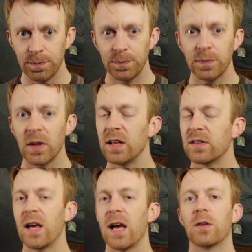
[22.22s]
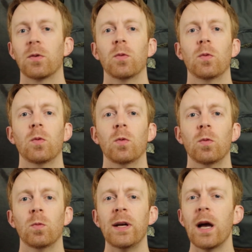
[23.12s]
is that
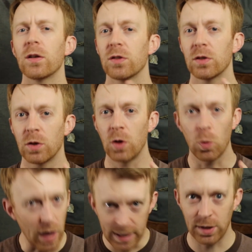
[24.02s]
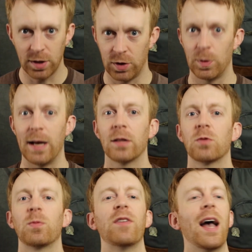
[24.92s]
we go right into the credits.
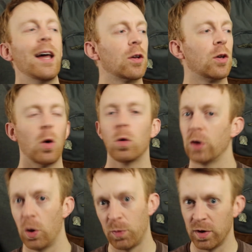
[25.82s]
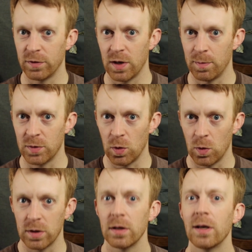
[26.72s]
We've had a cold open of some
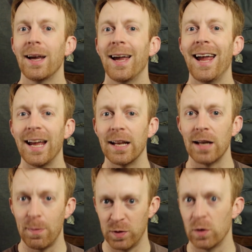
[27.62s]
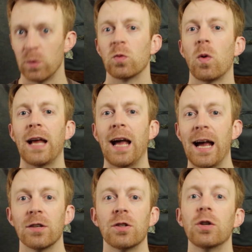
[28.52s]
sort in episodes 1
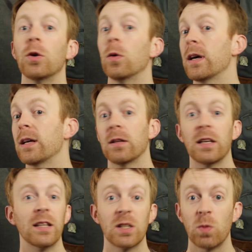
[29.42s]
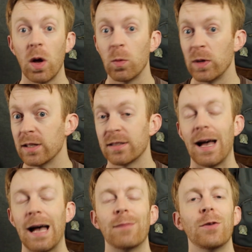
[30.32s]
and 2, and in this one we
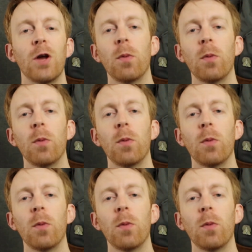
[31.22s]
decide, nope,